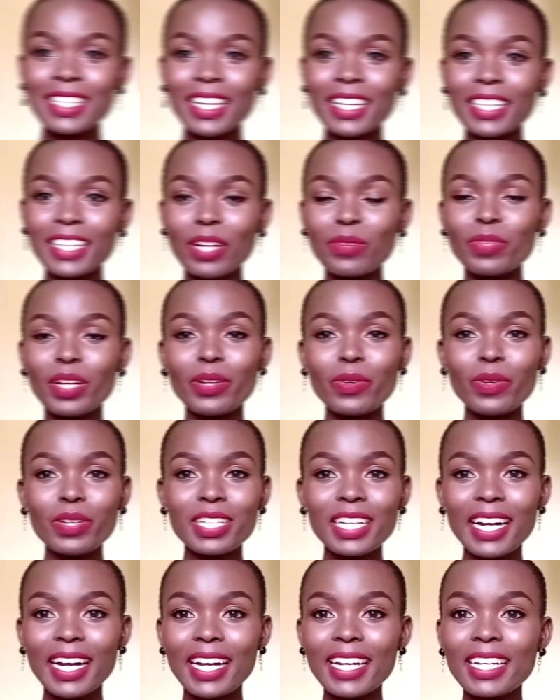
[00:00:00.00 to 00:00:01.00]
thing that we are
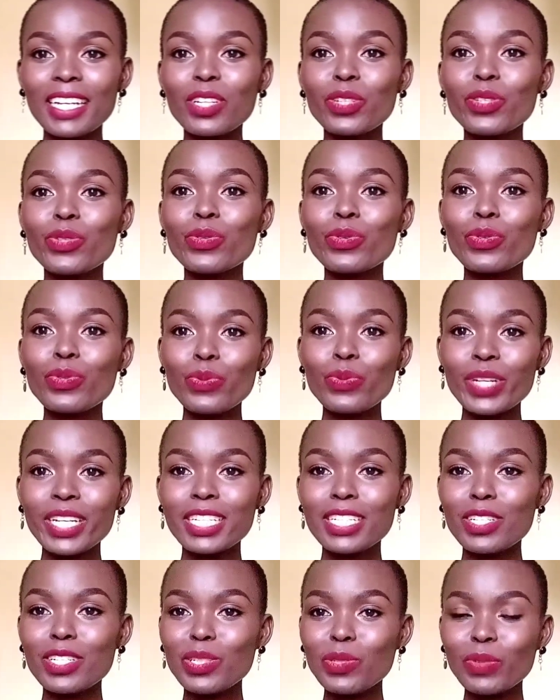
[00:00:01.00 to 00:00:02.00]
not carrying to
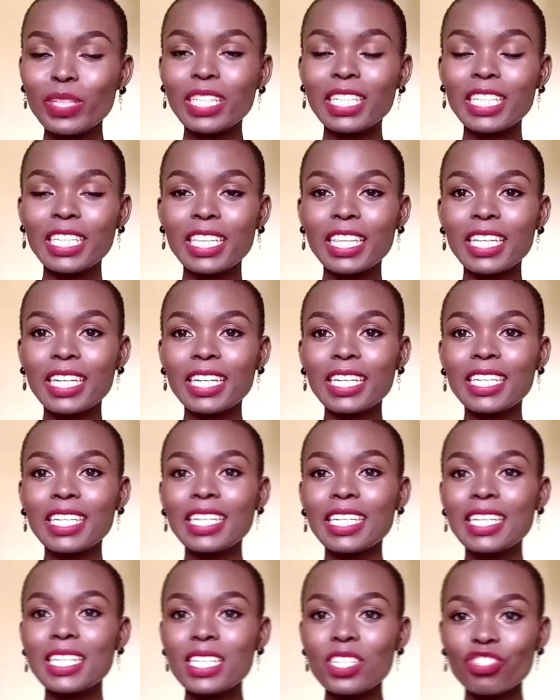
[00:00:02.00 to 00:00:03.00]
2023
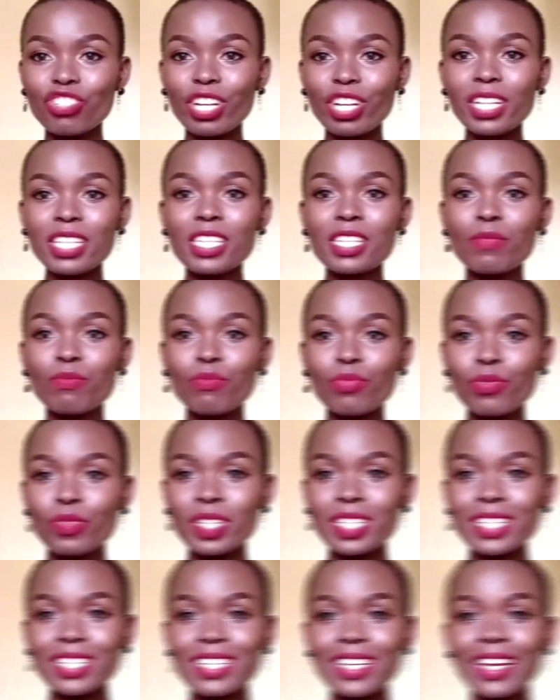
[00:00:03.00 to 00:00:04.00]
is Chelsea
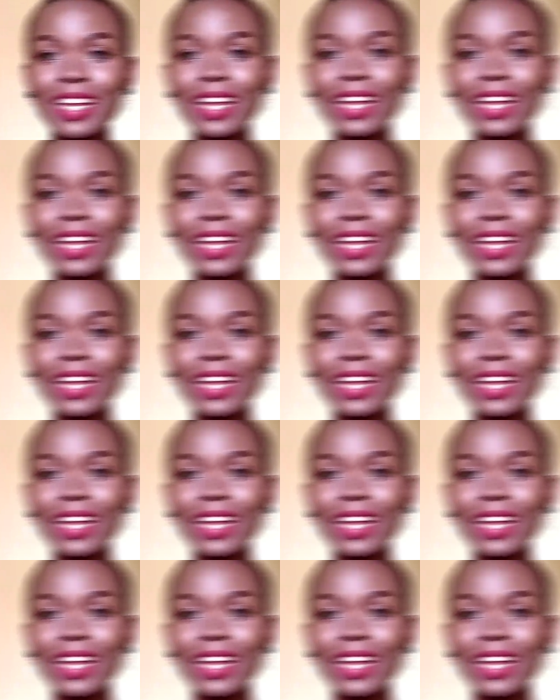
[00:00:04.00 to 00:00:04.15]
boots.